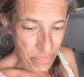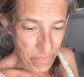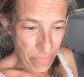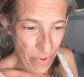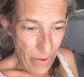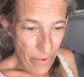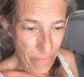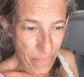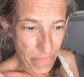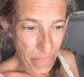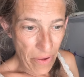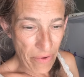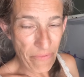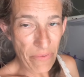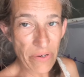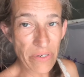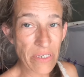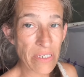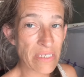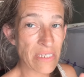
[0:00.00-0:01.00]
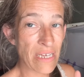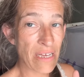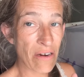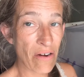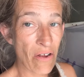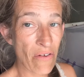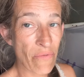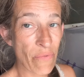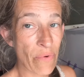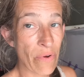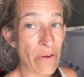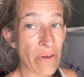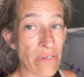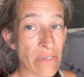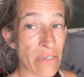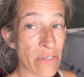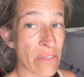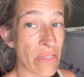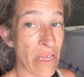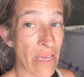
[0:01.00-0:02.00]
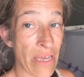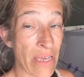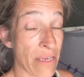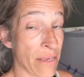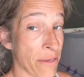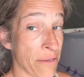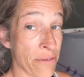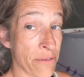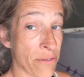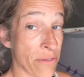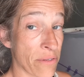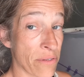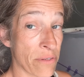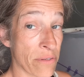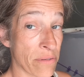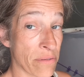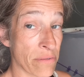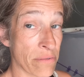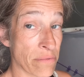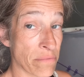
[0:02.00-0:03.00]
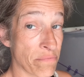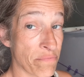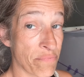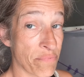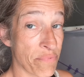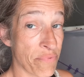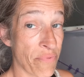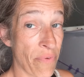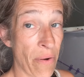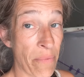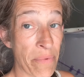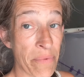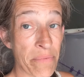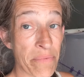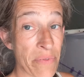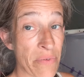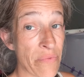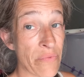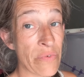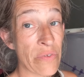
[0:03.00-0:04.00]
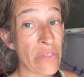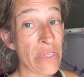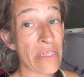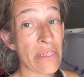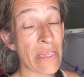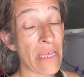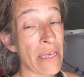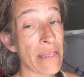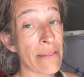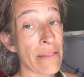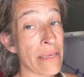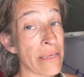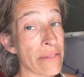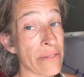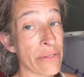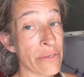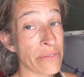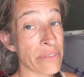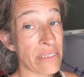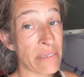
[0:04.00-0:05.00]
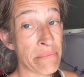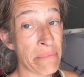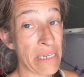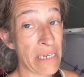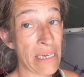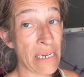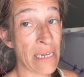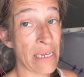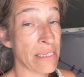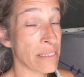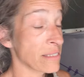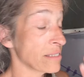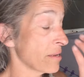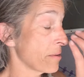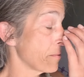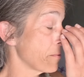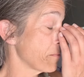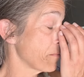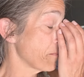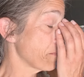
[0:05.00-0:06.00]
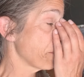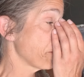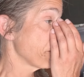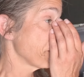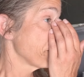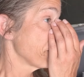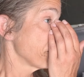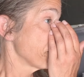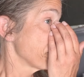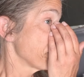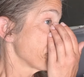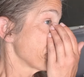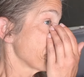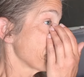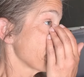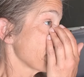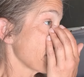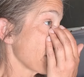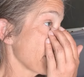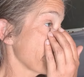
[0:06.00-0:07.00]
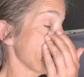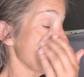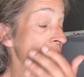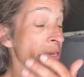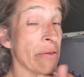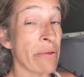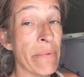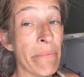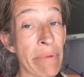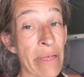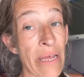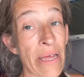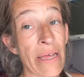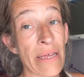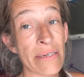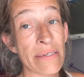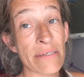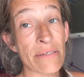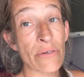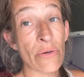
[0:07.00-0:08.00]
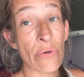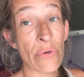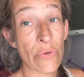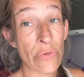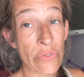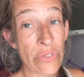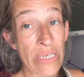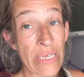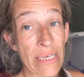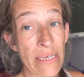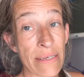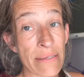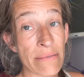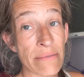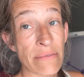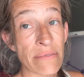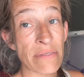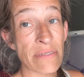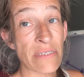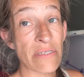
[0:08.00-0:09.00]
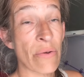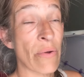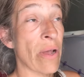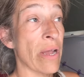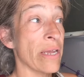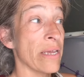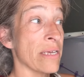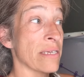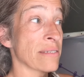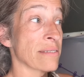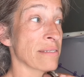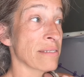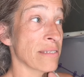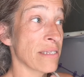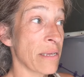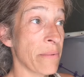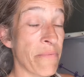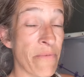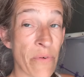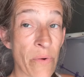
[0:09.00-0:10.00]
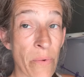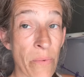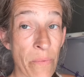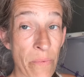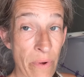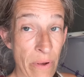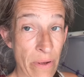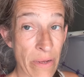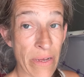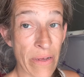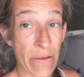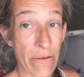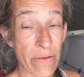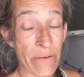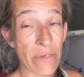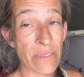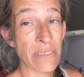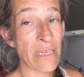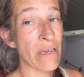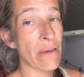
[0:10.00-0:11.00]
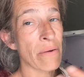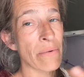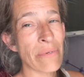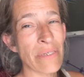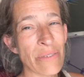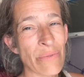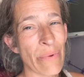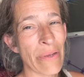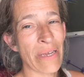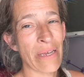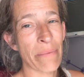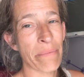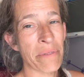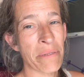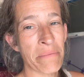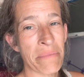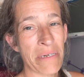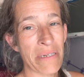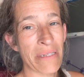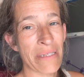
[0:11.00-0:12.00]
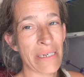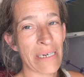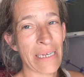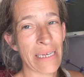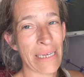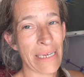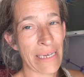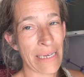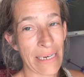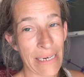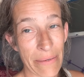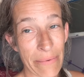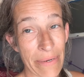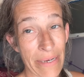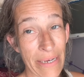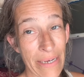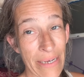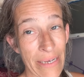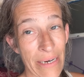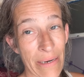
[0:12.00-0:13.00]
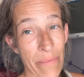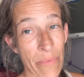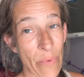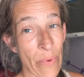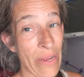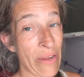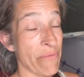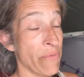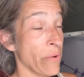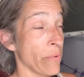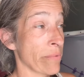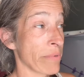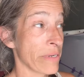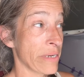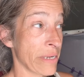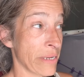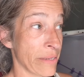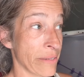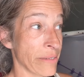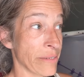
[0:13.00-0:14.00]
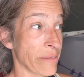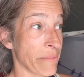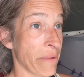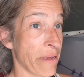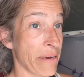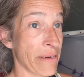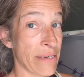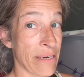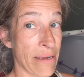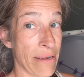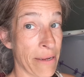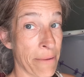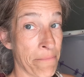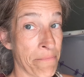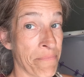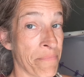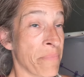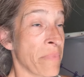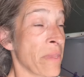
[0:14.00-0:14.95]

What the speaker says: But my friend doesn't get off work till like probably really late, like close to midnight. So I'm going to go to bed early so I can sleep for a while, because I always wake up in the middle of the night anyway, and I'm awake for a ridiculous amount of time.